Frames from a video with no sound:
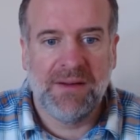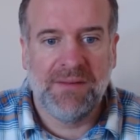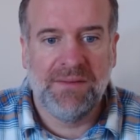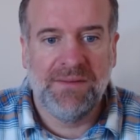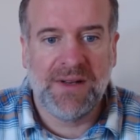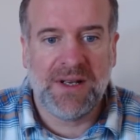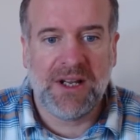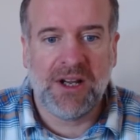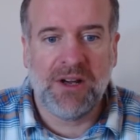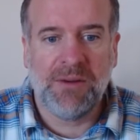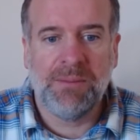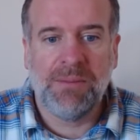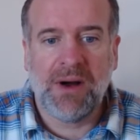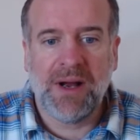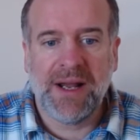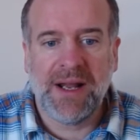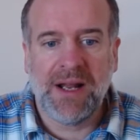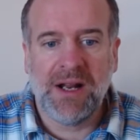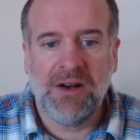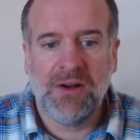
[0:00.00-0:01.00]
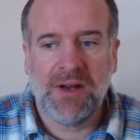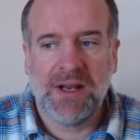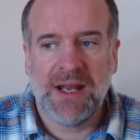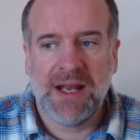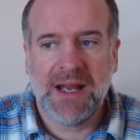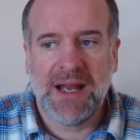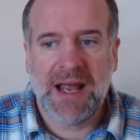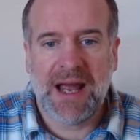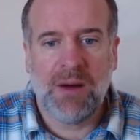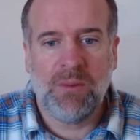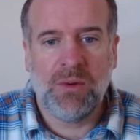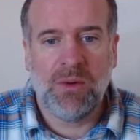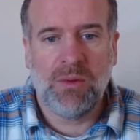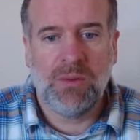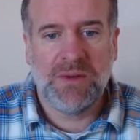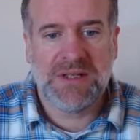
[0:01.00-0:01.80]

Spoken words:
video by looking at what was